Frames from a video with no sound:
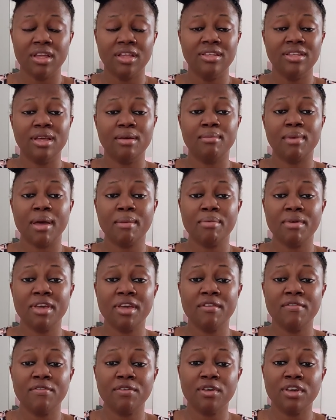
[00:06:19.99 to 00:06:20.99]
There might be
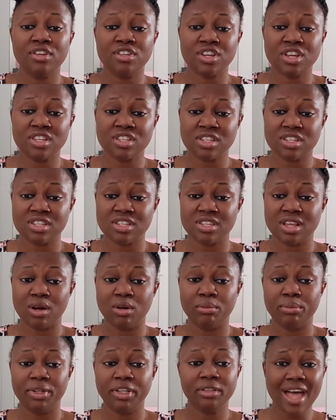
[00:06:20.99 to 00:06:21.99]
a few agencies that
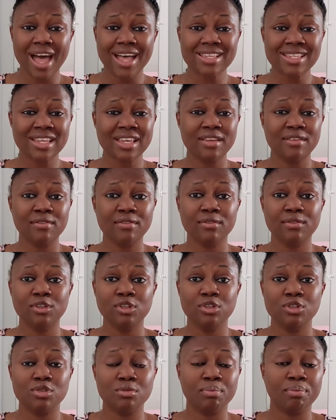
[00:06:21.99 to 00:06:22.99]
will be asking
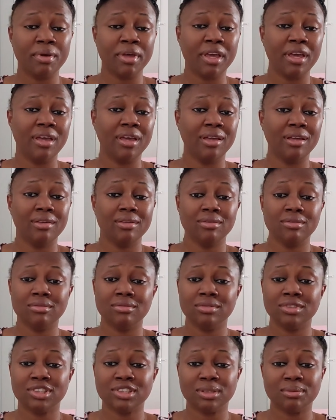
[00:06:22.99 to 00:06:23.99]
you to pay
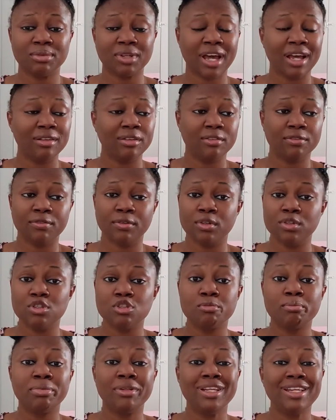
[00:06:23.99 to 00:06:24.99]
some kind of funds.
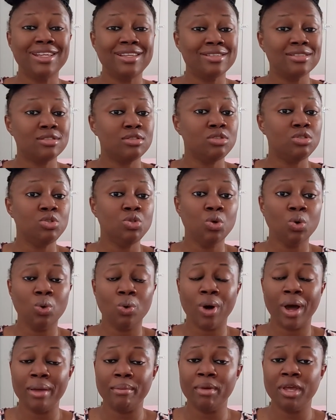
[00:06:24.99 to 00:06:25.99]
Please, no.
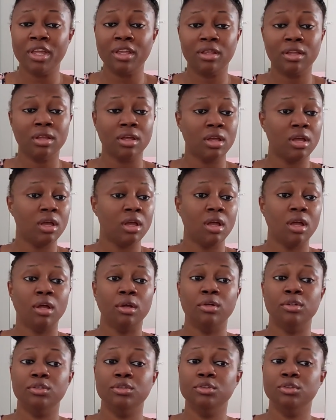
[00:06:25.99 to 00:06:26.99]
I mean,
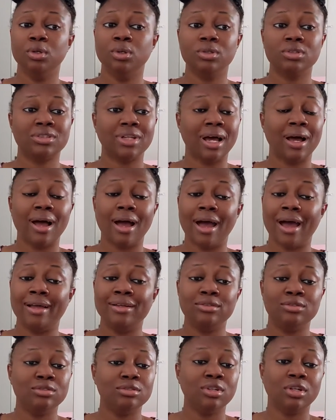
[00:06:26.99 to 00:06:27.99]
those, I
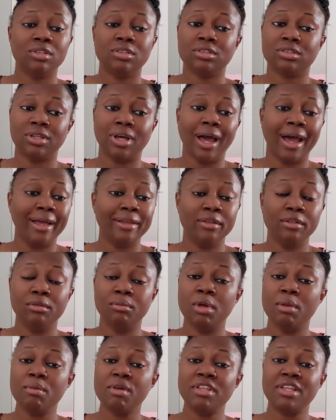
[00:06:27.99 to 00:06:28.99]
don't know,
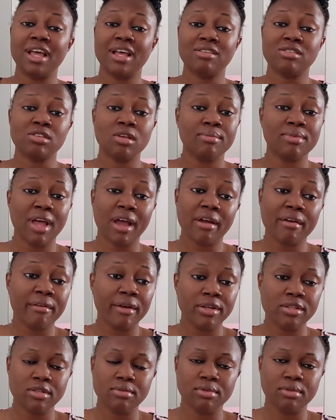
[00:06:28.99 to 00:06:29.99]
maybe there are some that are
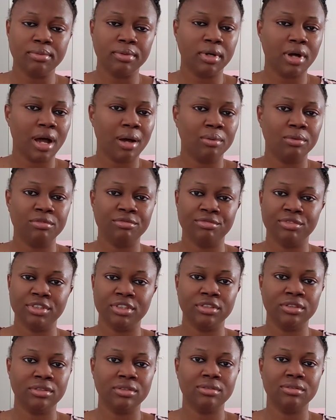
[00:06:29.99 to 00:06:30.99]
credible, but I would
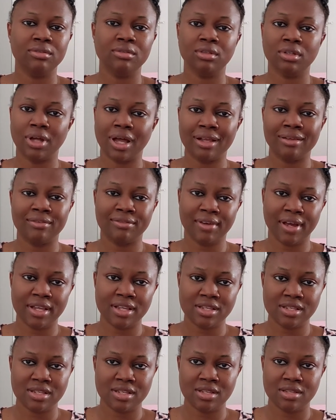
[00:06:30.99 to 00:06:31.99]
really not
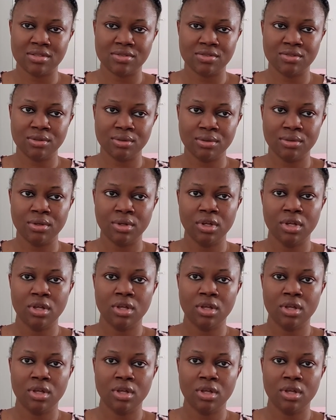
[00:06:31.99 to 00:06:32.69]
advise it, you know.